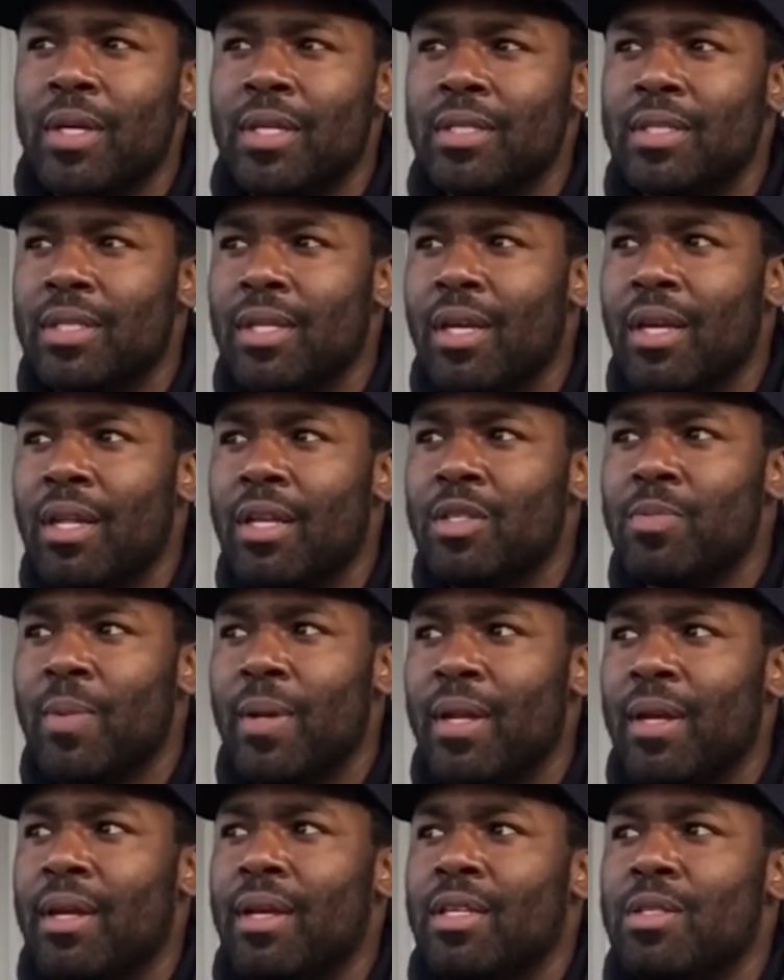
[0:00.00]
He's
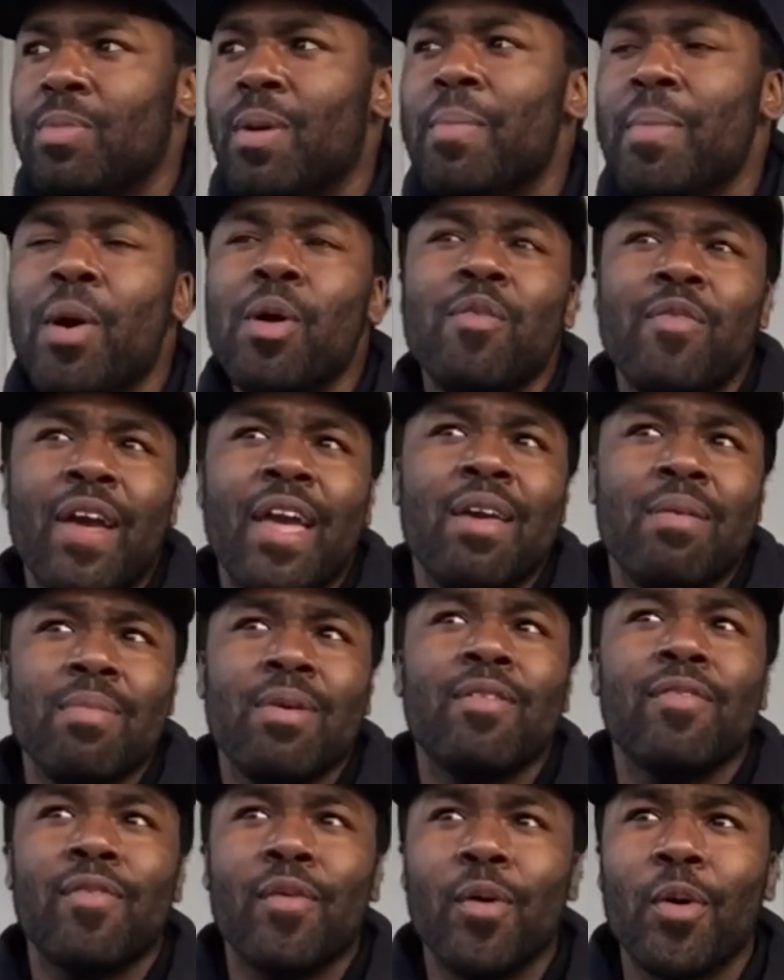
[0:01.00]
been motivating
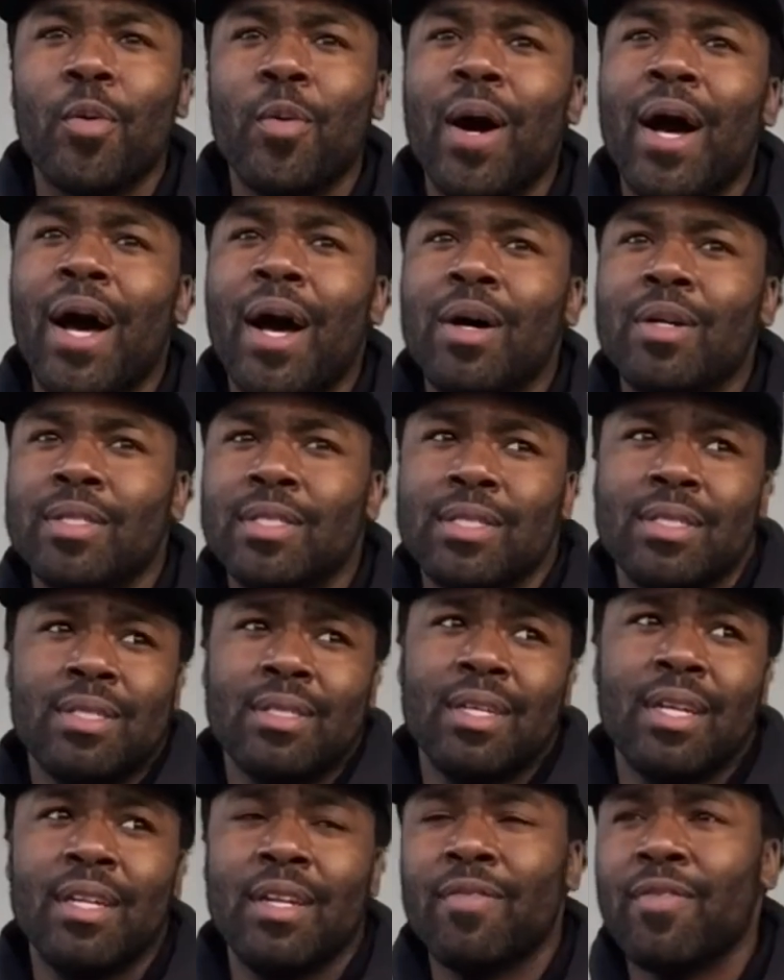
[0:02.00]
me for a while, just
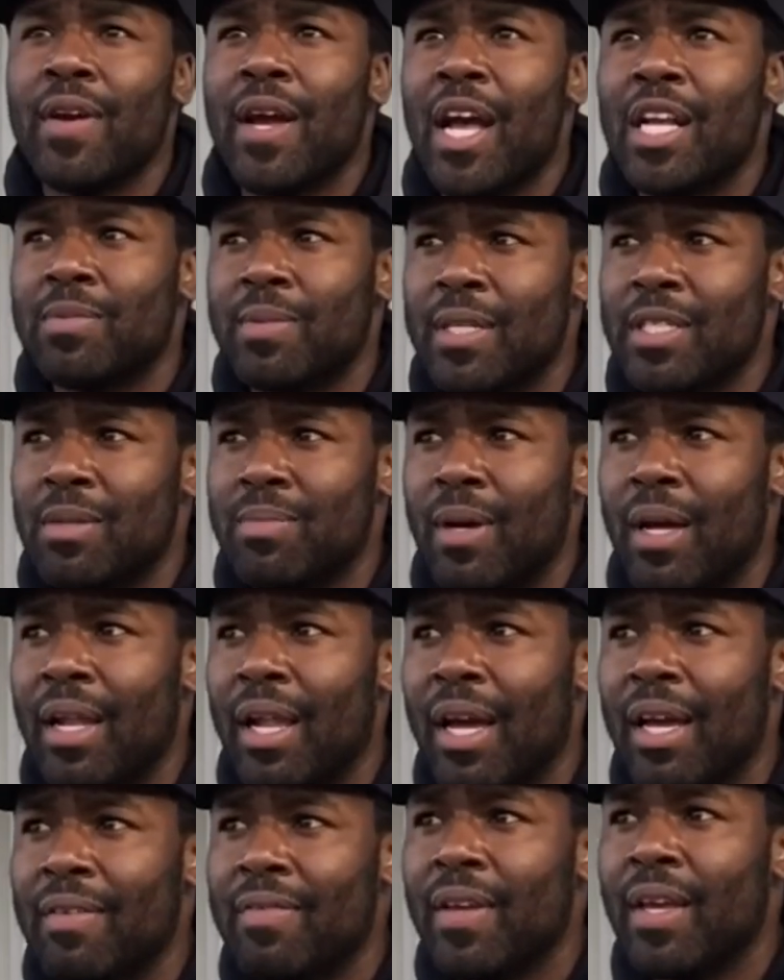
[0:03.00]
in different aspects of my life.